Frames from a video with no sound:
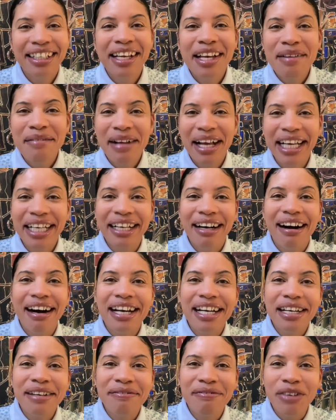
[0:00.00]
my God
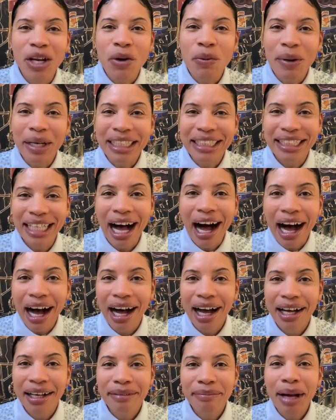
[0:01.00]
influencer,
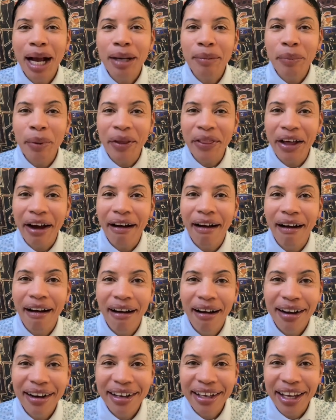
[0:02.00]
my brother,
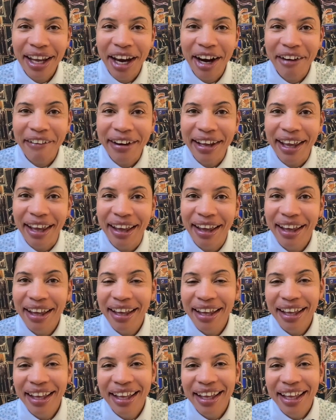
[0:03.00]
Carrie.
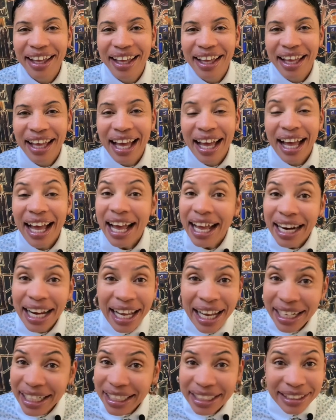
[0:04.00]
And
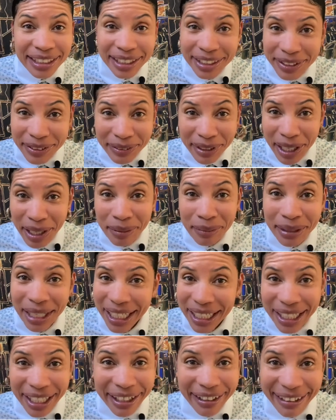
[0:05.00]
I listen to him
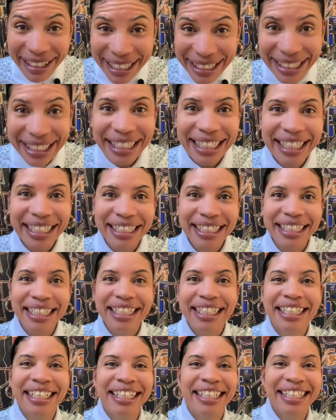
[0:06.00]
like a crazy
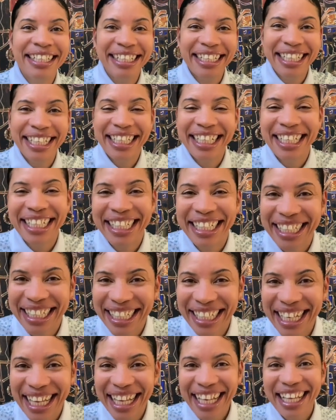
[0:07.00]
lady.
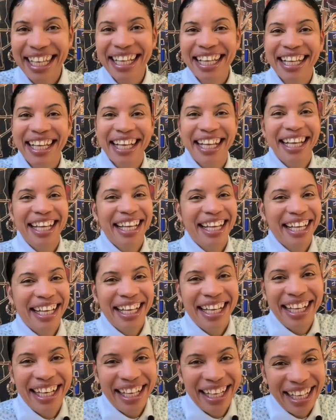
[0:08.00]

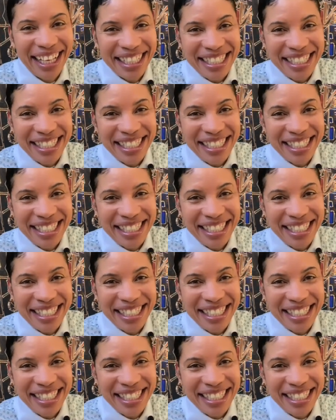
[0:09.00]
and